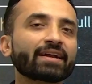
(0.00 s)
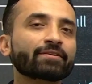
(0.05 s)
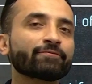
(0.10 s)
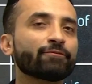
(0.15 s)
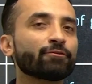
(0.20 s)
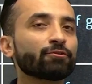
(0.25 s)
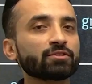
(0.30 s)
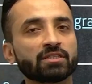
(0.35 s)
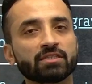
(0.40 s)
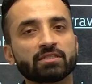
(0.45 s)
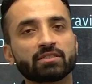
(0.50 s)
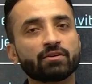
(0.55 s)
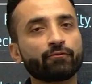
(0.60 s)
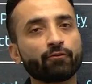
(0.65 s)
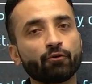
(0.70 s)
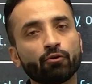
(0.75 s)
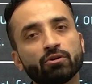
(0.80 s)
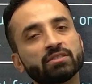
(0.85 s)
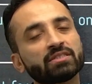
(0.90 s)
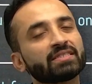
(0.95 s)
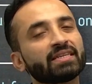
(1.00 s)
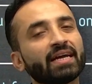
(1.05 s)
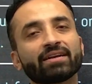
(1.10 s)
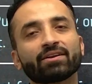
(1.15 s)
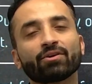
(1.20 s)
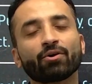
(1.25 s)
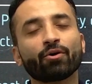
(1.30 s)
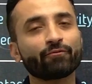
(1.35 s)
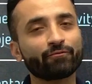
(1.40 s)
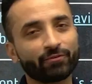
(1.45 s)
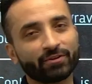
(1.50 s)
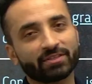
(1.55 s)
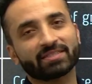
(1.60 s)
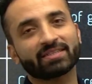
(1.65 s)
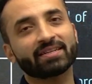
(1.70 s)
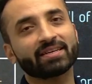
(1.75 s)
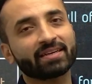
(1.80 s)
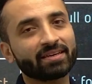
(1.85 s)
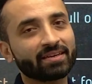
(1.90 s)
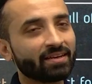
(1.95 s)
force is the force that
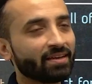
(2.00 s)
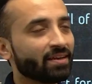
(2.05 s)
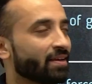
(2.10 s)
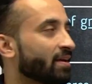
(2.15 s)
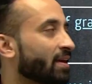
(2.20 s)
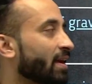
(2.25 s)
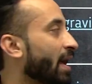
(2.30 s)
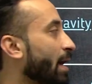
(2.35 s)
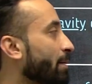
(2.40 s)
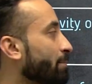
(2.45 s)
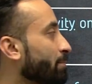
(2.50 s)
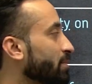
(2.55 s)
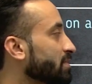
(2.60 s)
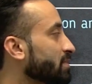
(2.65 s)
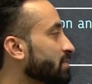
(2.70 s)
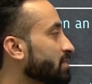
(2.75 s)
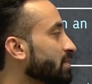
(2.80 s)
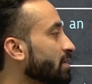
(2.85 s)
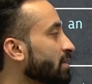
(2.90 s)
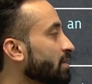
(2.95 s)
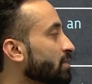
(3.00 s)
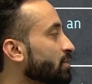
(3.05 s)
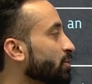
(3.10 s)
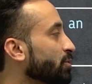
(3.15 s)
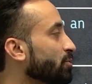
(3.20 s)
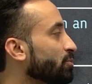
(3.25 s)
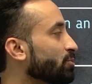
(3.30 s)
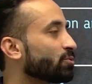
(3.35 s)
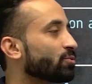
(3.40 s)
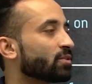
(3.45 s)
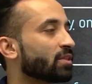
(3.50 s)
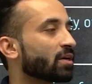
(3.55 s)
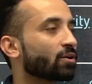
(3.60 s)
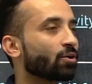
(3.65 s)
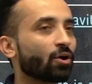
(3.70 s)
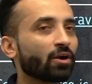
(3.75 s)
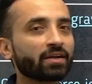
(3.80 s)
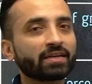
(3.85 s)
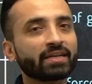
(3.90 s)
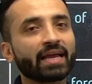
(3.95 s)
obviously happens due to the
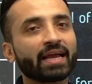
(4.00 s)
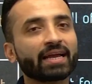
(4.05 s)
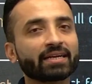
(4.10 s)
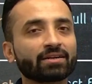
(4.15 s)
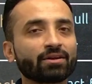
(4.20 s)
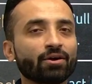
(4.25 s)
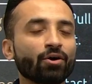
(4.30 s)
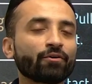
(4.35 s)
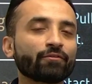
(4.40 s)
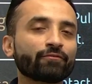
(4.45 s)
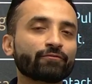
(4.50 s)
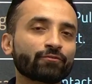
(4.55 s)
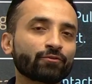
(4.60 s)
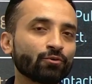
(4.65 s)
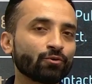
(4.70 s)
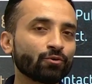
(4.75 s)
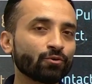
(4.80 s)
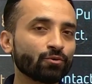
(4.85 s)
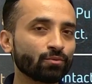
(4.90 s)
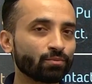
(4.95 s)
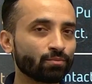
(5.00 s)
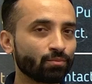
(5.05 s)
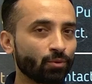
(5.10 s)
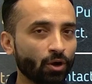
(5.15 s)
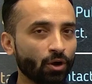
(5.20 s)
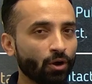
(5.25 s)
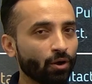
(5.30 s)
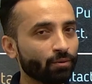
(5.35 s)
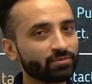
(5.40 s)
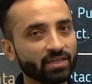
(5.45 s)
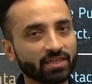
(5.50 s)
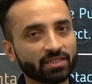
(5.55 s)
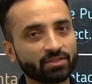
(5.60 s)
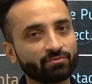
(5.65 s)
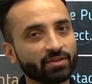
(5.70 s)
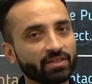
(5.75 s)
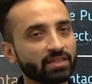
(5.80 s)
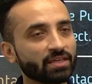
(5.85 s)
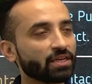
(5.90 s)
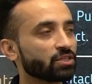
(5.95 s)
contact of two objects with
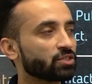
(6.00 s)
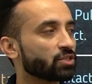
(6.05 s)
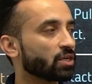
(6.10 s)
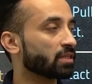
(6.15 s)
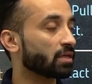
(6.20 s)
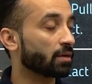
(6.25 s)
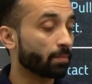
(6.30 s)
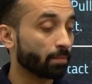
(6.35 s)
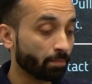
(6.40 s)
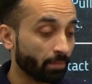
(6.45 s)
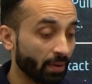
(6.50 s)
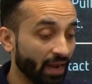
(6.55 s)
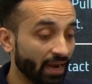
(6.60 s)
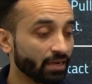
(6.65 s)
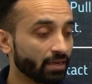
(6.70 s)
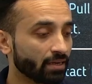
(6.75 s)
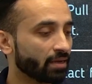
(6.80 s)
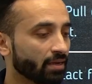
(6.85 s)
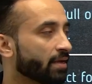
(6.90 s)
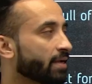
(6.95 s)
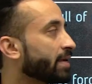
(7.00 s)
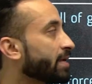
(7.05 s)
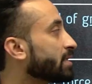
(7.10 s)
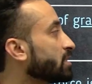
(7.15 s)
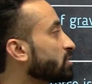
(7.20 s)
each other, but it is